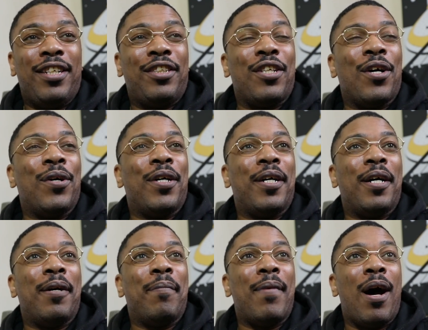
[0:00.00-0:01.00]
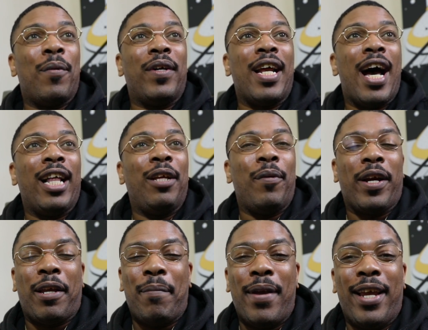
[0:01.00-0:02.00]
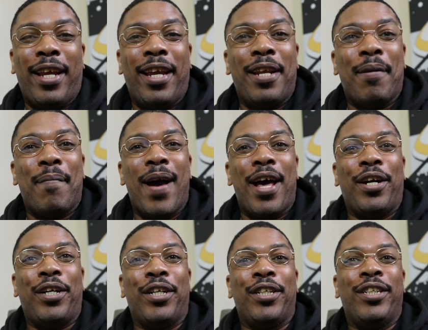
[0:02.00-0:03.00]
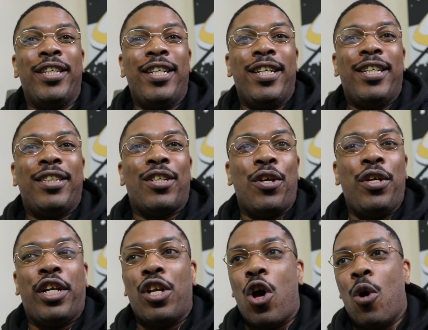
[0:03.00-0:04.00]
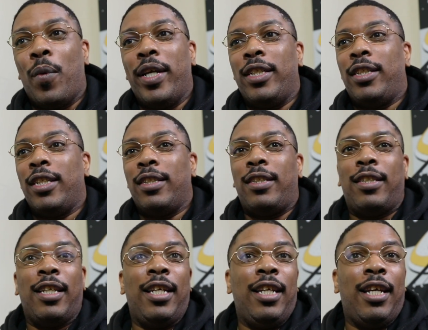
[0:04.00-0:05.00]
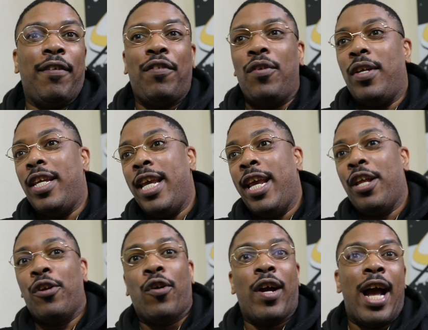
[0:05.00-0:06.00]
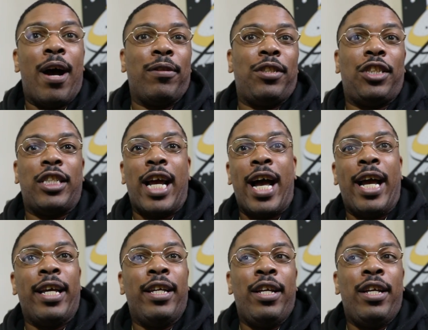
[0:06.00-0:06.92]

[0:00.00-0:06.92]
So I would highly recommend getting a monitor so you can always just see if you in or out the shot.